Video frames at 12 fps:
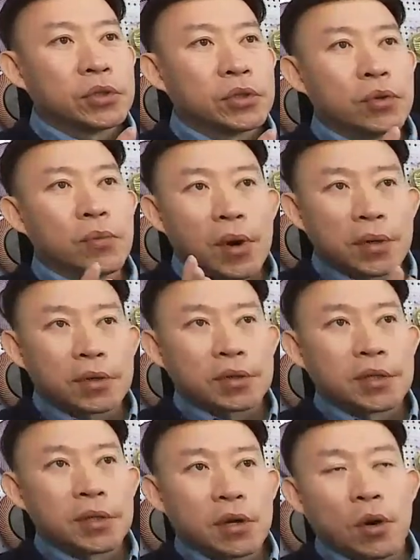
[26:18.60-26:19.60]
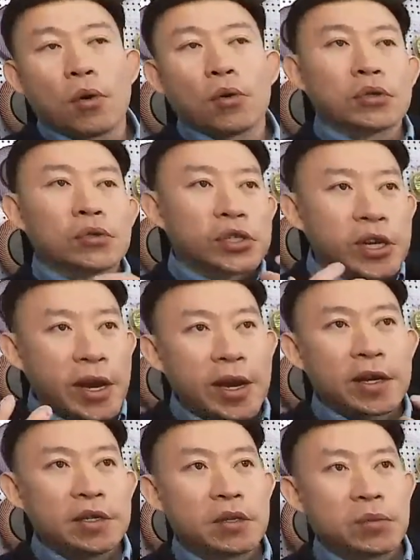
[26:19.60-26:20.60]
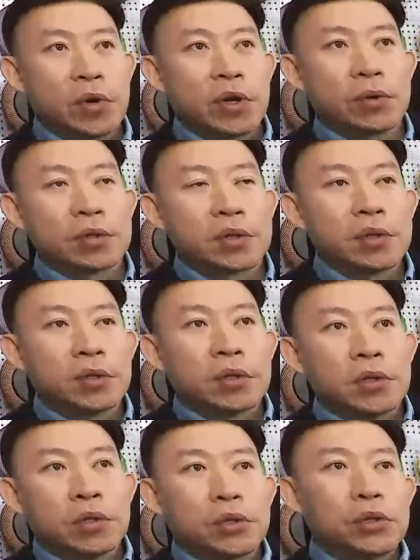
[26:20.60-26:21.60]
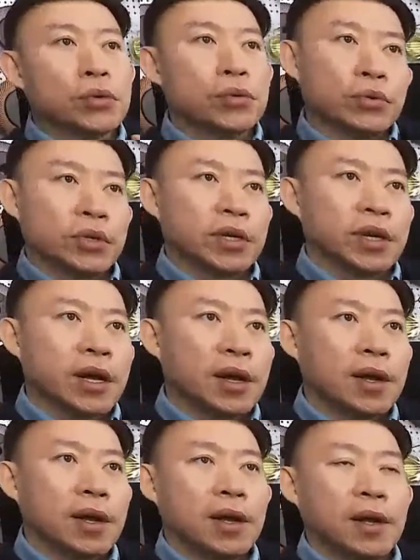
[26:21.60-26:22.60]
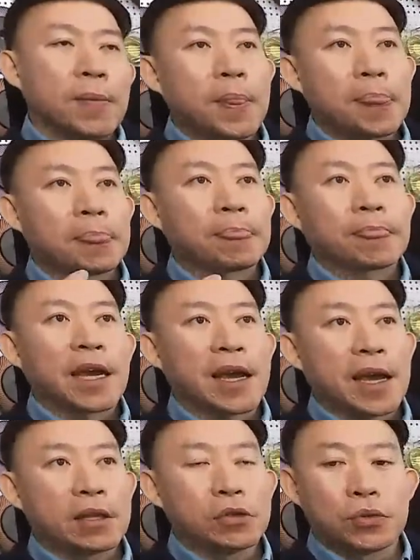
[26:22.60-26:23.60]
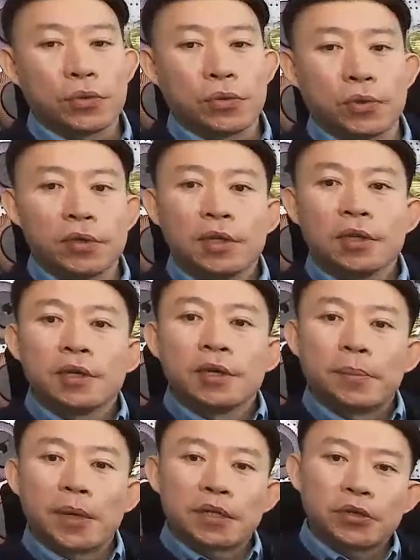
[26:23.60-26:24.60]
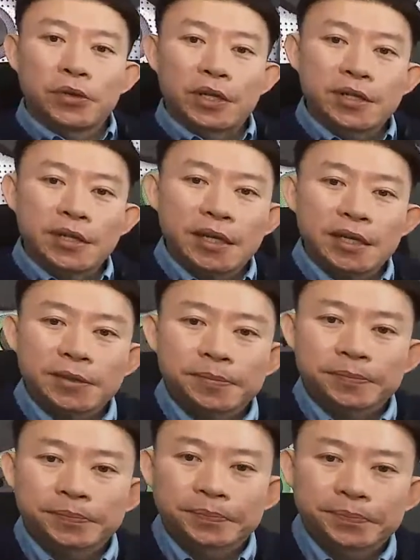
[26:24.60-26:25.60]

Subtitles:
to mount or to change the wheels to the hand tool. But you can see this